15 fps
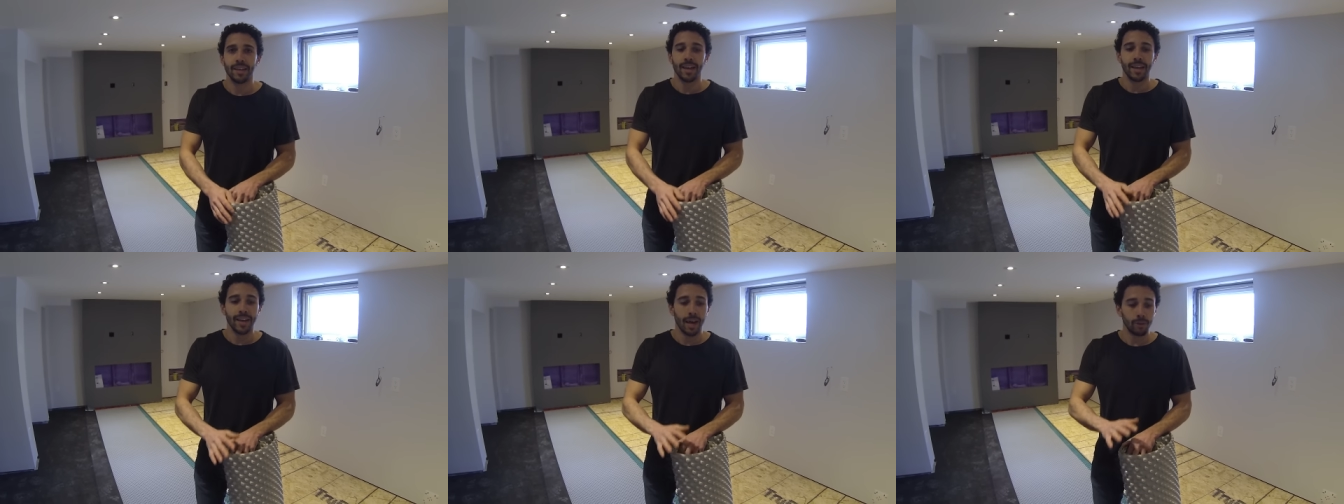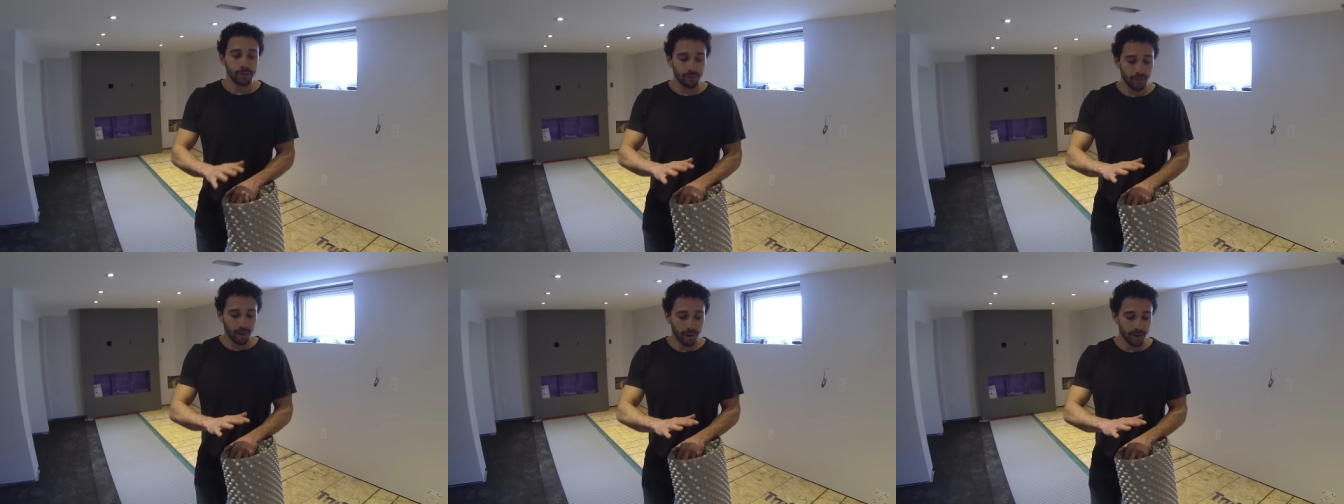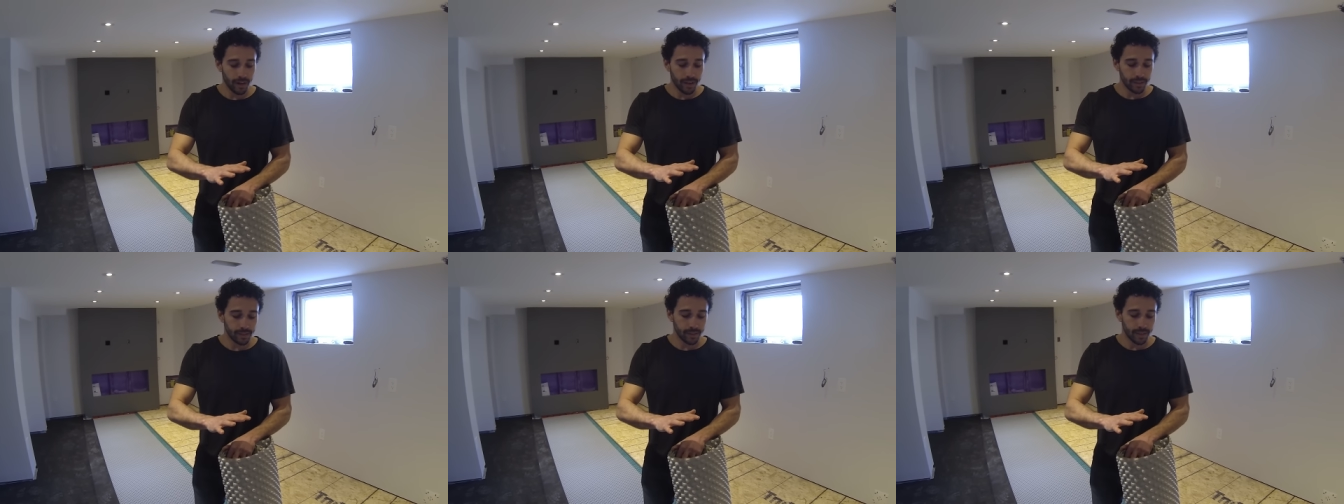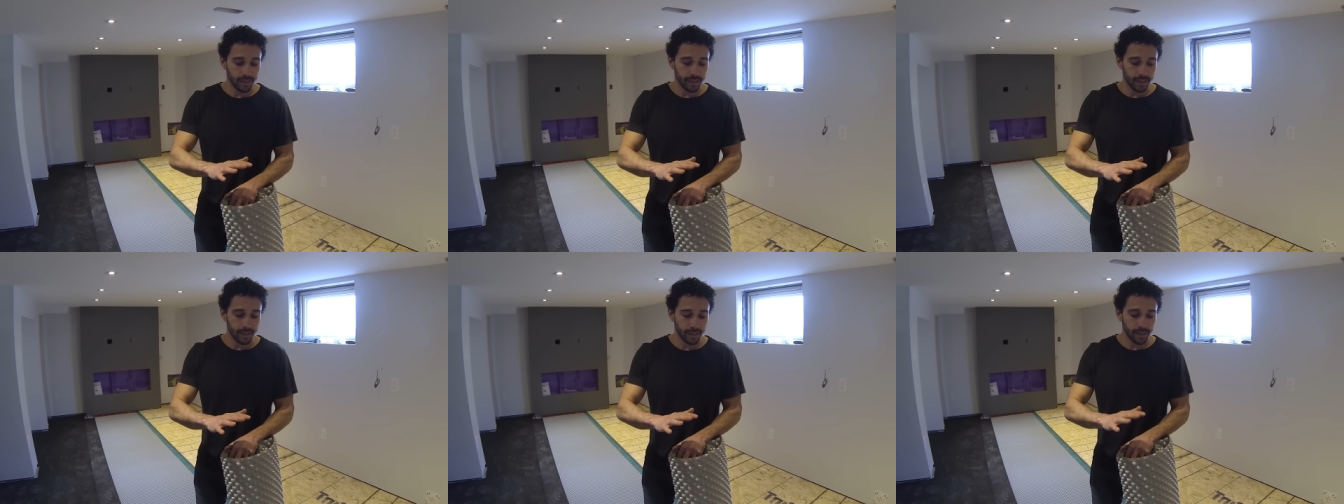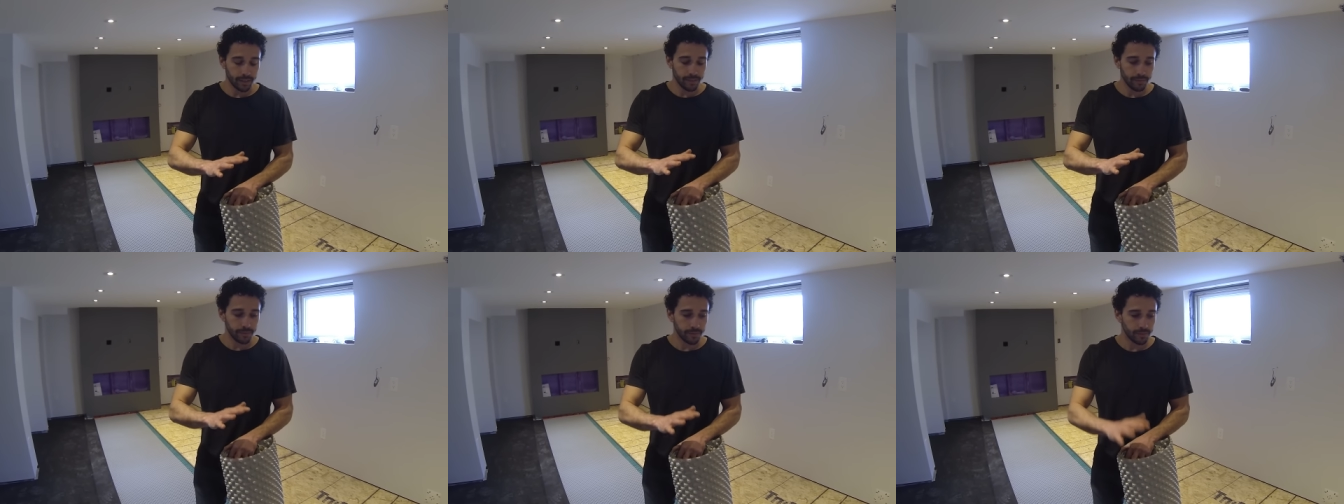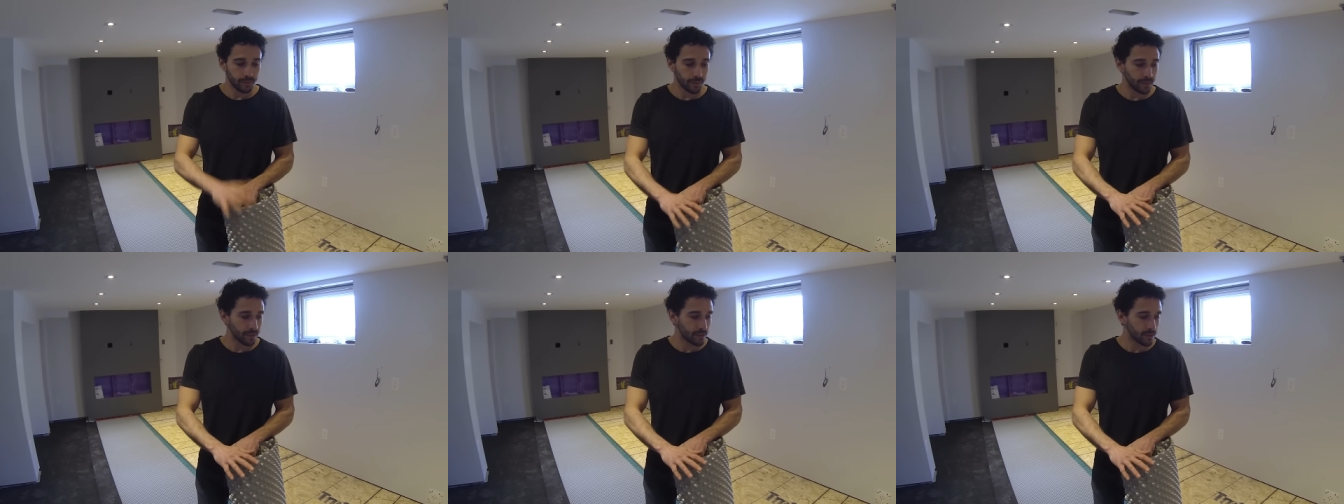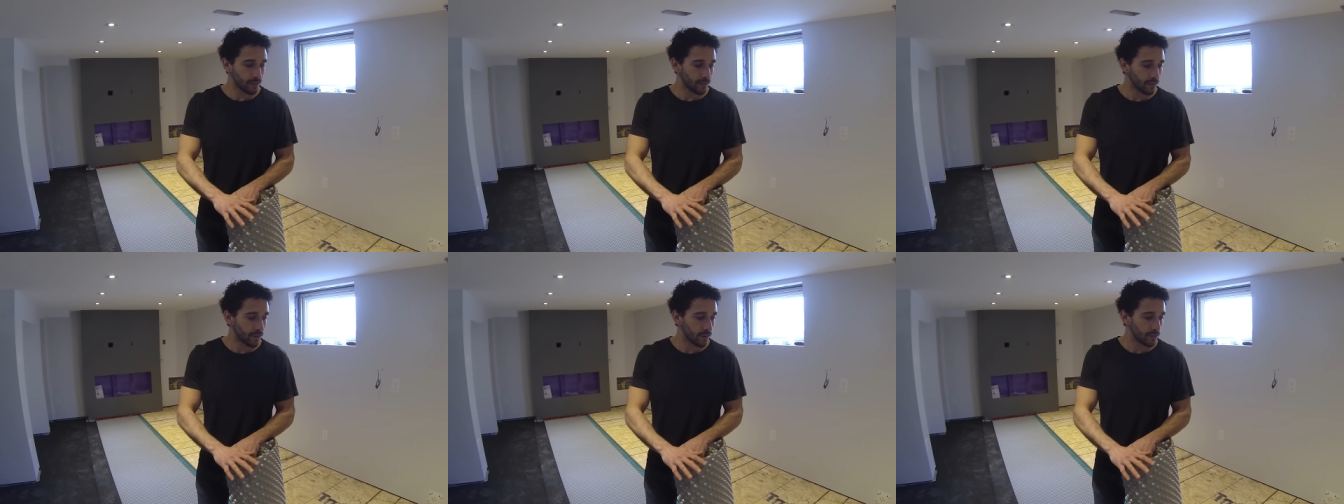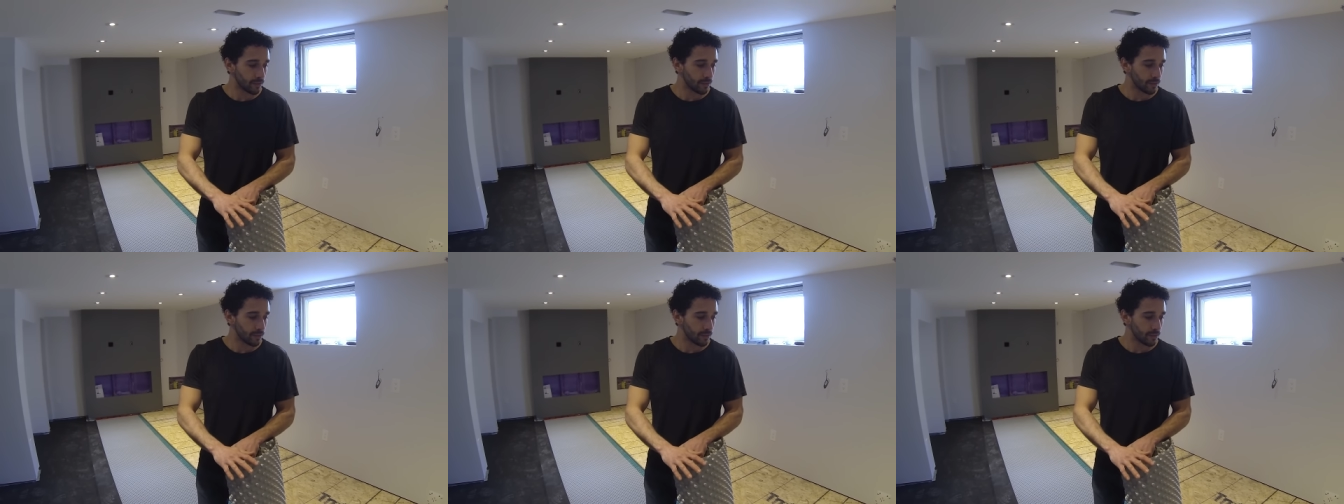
Now, as far as the, what's this stuff called?